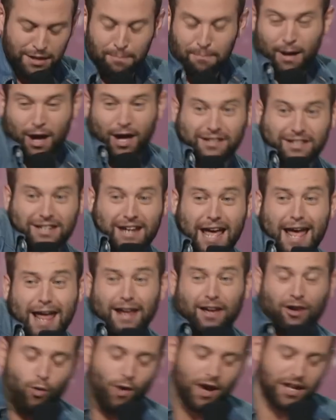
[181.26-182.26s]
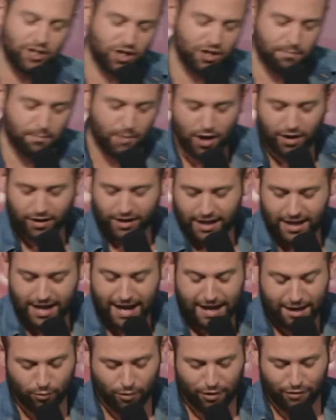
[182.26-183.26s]
you Monday? Question mark,
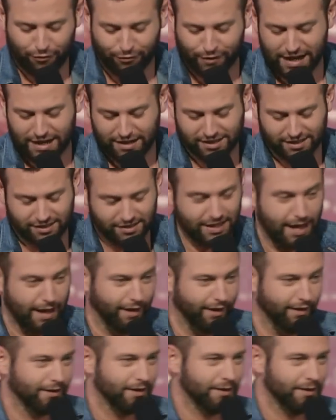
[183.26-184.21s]
angry face send.